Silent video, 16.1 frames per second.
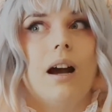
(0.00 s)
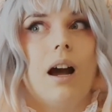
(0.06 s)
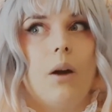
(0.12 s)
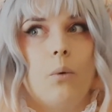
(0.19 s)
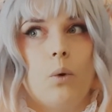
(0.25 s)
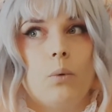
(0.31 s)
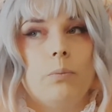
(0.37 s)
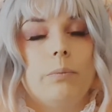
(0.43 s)
I
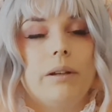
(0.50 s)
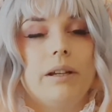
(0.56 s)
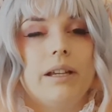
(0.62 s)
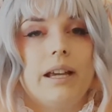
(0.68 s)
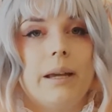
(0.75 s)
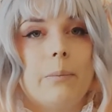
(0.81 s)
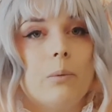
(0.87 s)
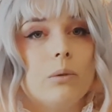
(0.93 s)
won't
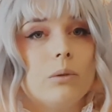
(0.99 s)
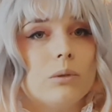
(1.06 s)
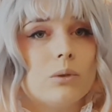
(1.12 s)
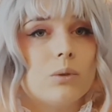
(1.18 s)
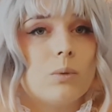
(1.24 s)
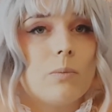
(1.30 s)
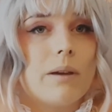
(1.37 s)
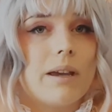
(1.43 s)
be able
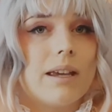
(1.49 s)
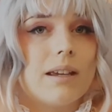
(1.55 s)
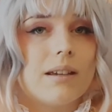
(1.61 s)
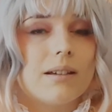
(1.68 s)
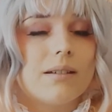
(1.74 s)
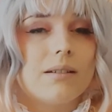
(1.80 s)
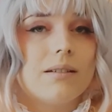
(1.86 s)
to make